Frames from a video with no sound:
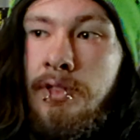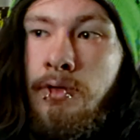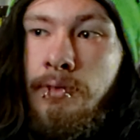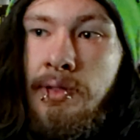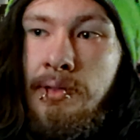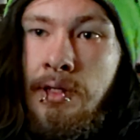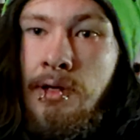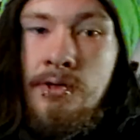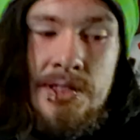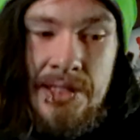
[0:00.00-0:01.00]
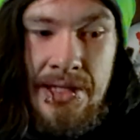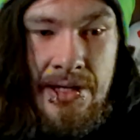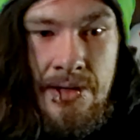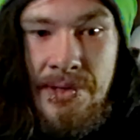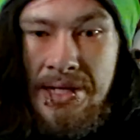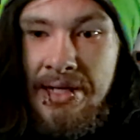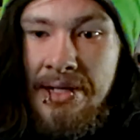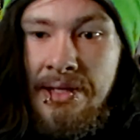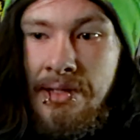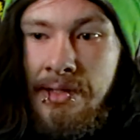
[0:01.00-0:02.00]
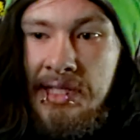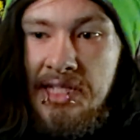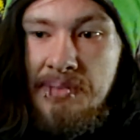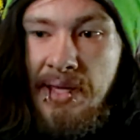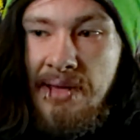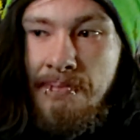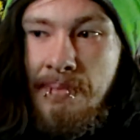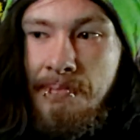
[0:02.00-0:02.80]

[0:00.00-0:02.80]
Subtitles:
so it goes to him, and he's being